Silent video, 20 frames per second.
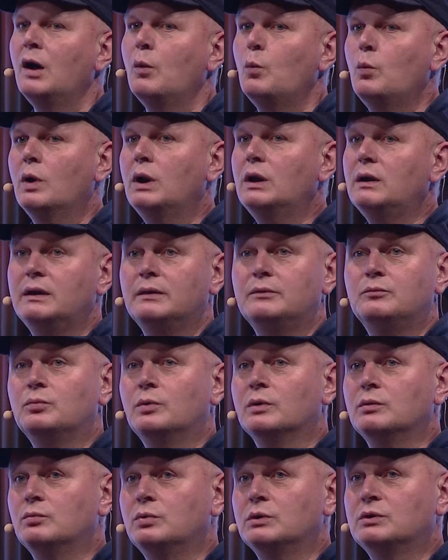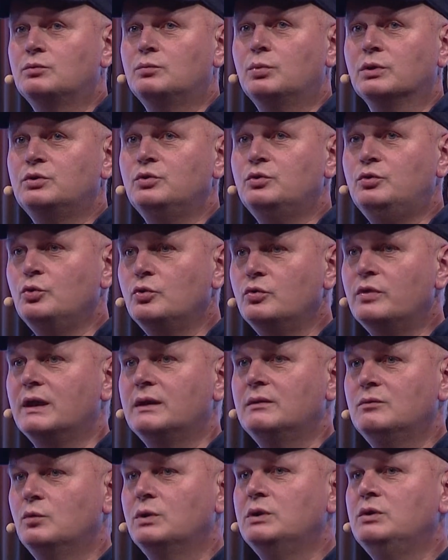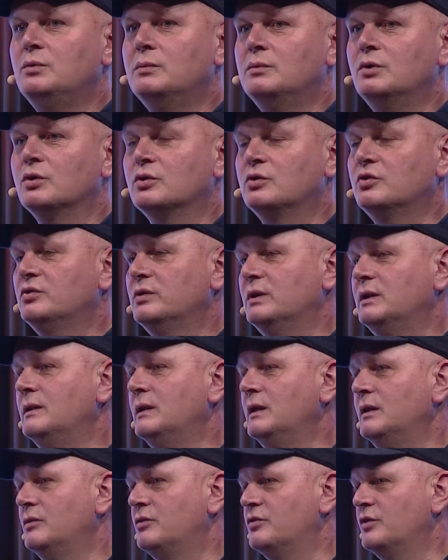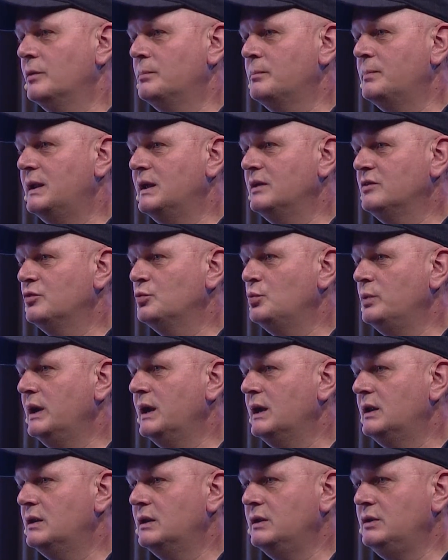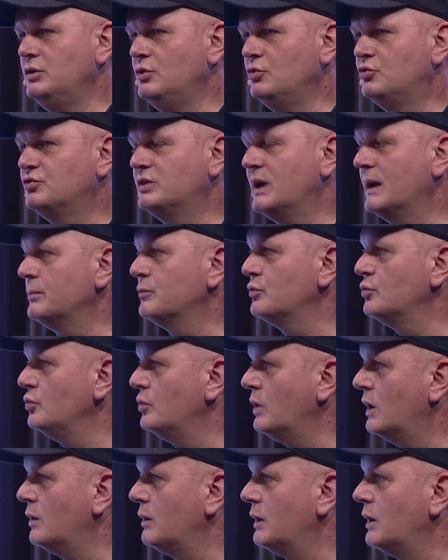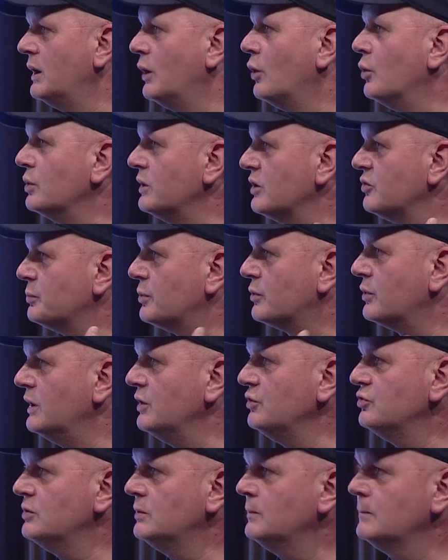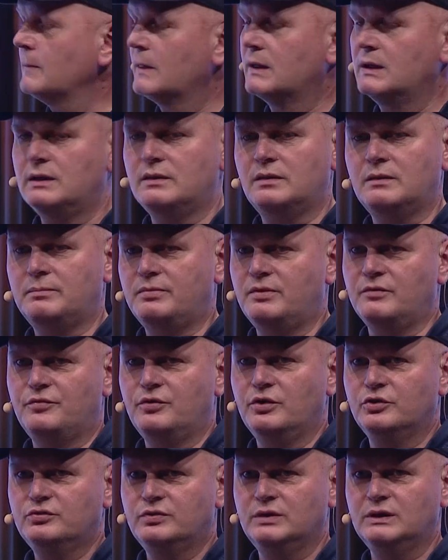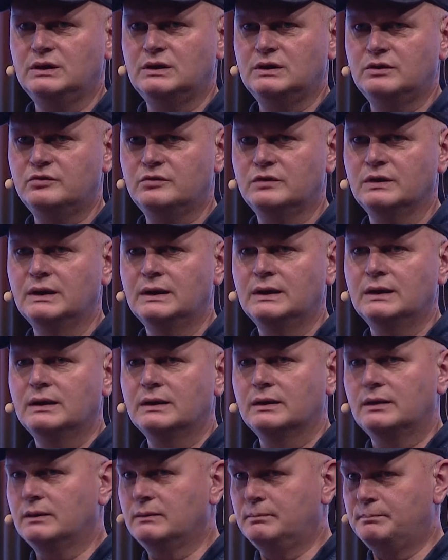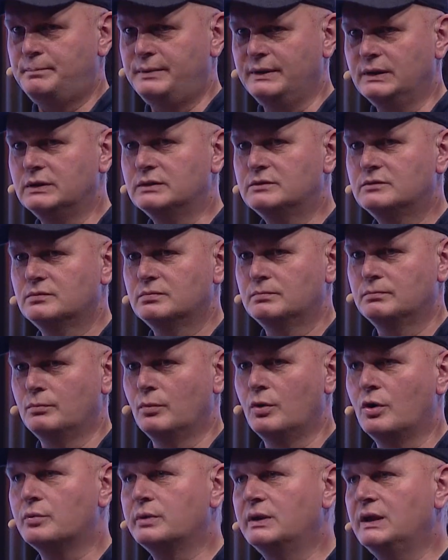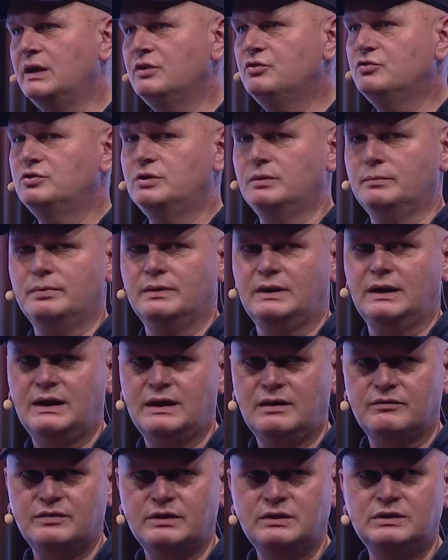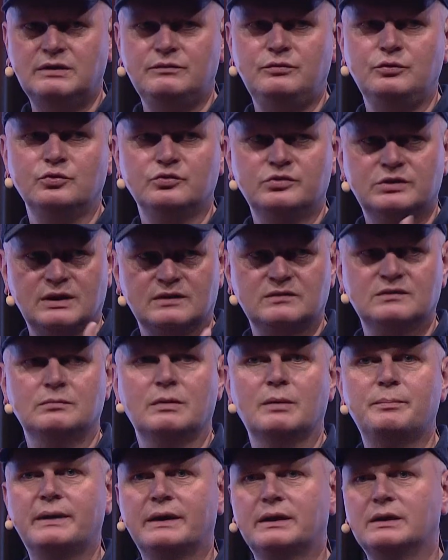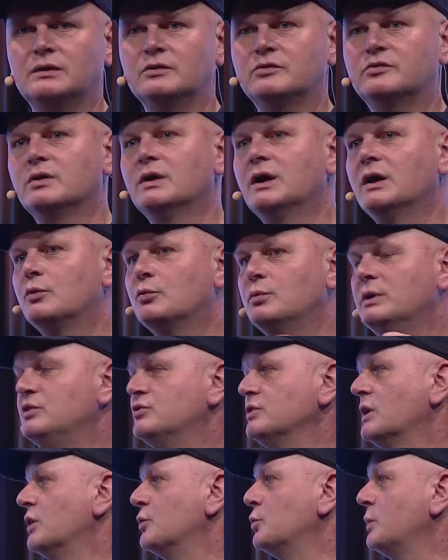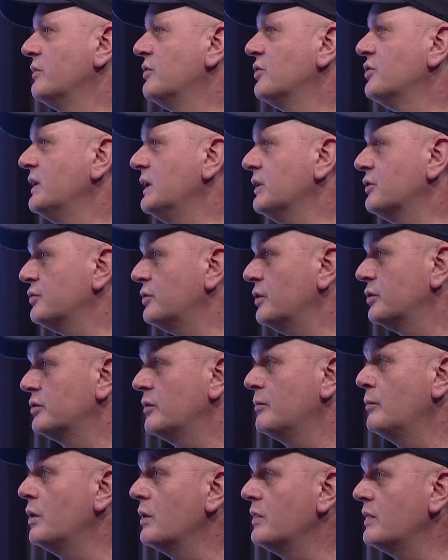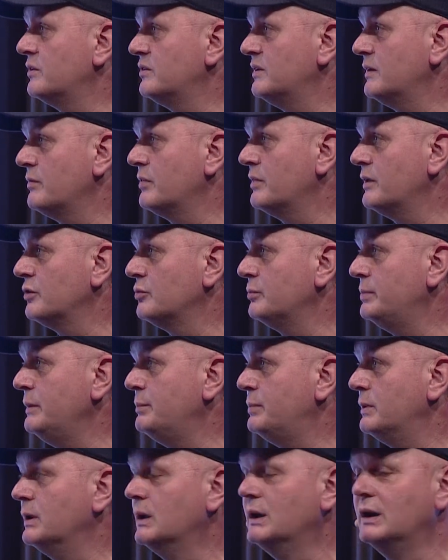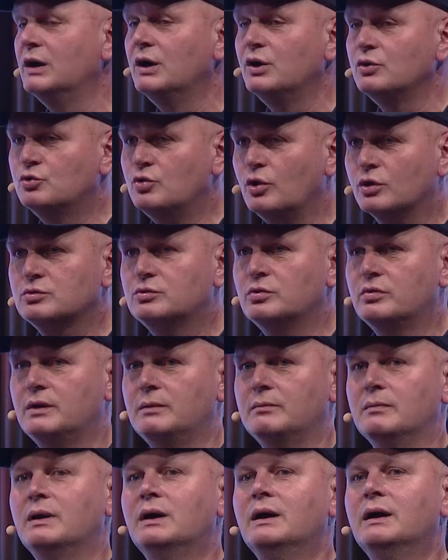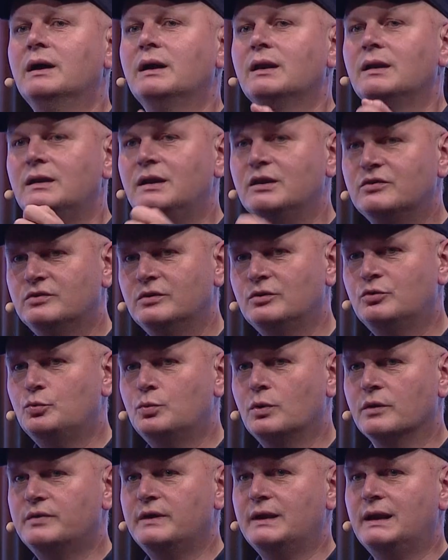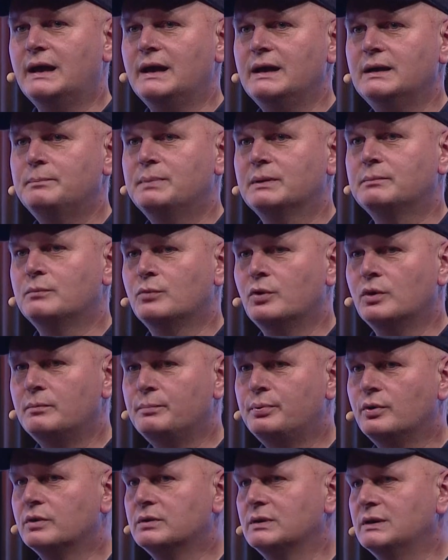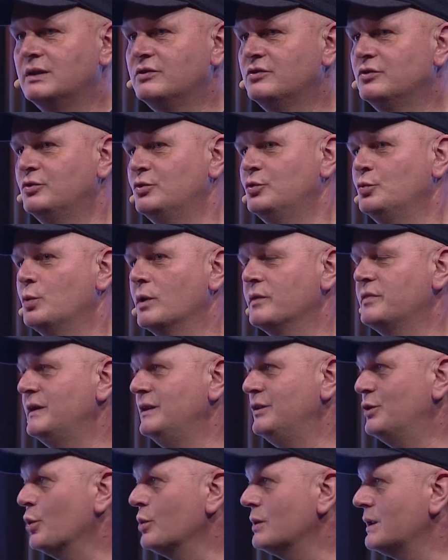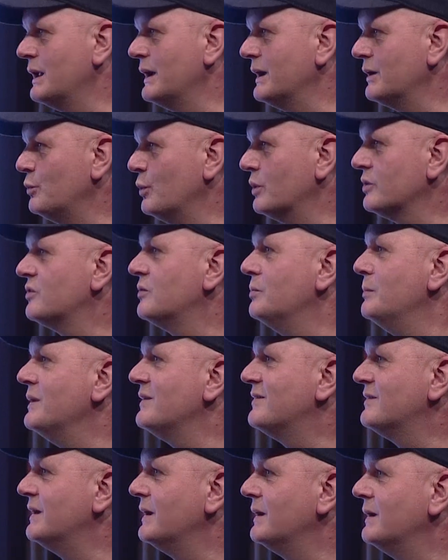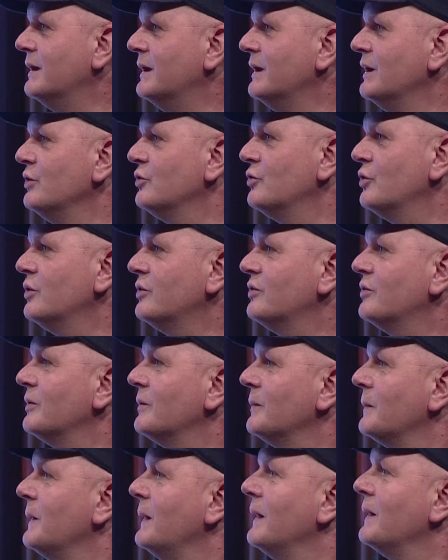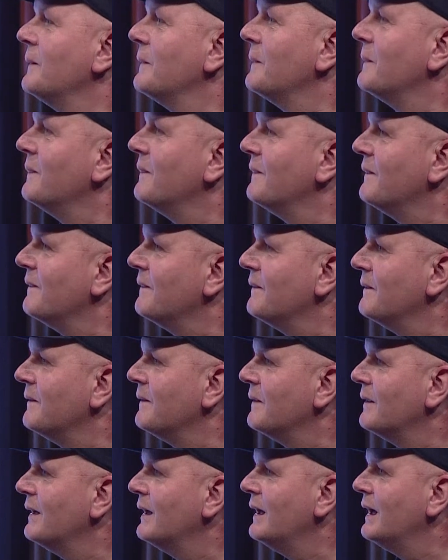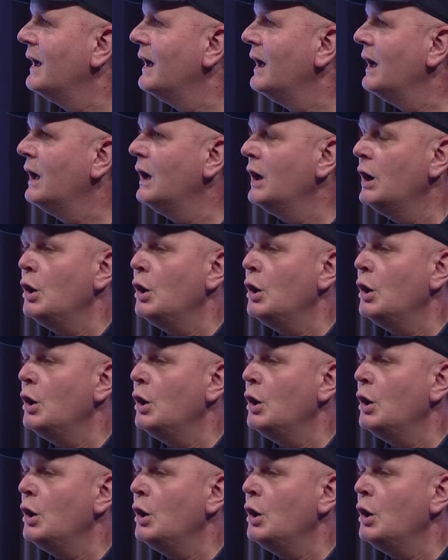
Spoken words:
Well, what you do then, when you notice in certain places we had a huge gap to our own aspiration, the first thing is build more relationship, have interviews, customer panels, reach out. We have a sales force of more than 7,000 people. Talk to them, listen to what they like, but more important, listen to what they don't like, what's missing. What do they not like? Sorry to interrupt.